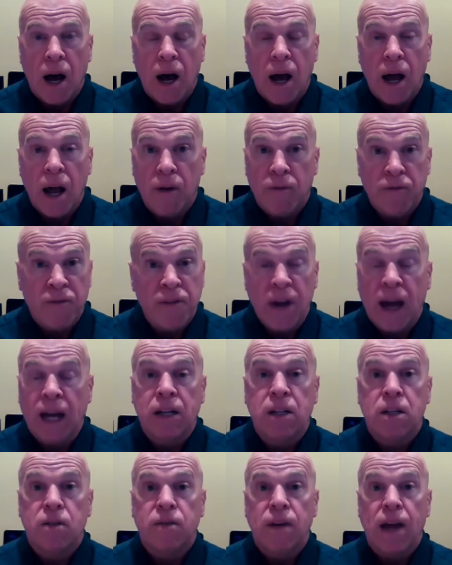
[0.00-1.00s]

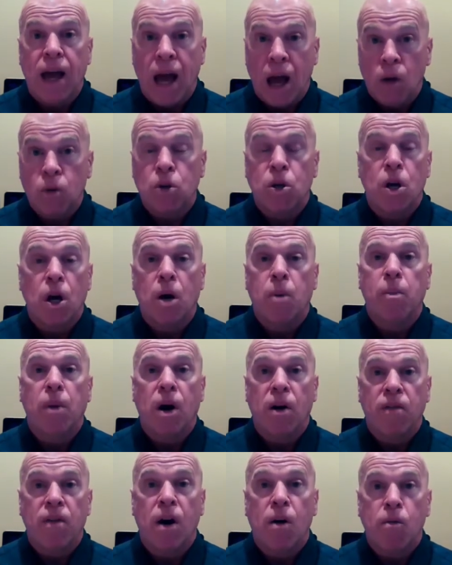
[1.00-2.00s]
effective outcome
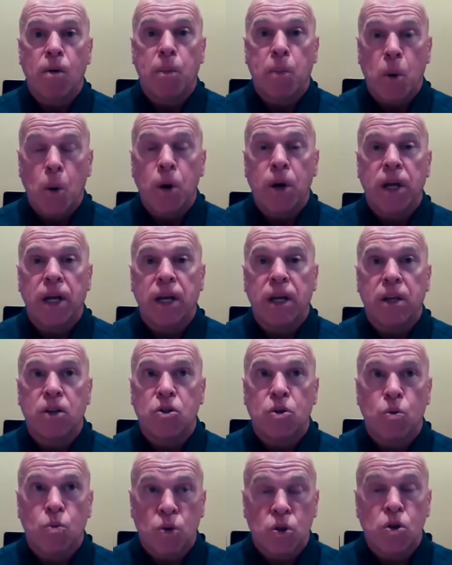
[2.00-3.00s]
of our reporting, is
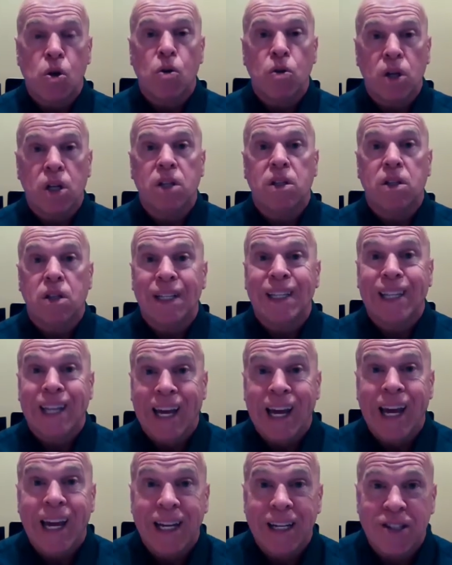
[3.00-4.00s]
to result in
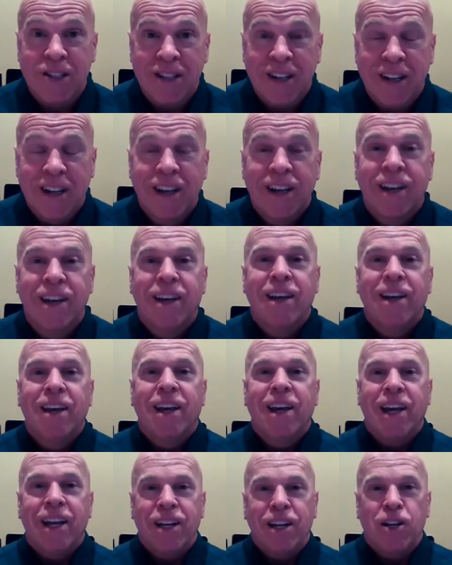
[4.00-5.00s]
delays
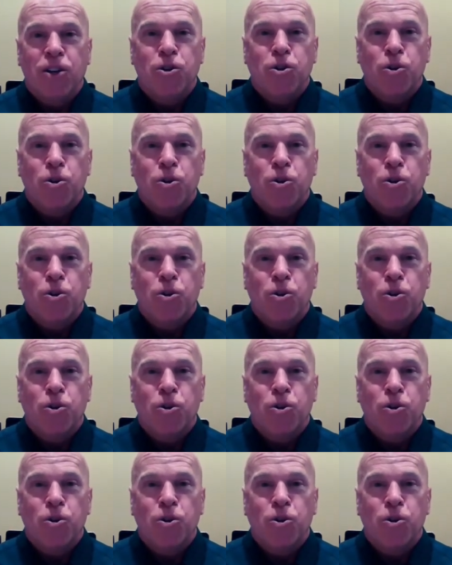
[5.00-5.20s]
in injured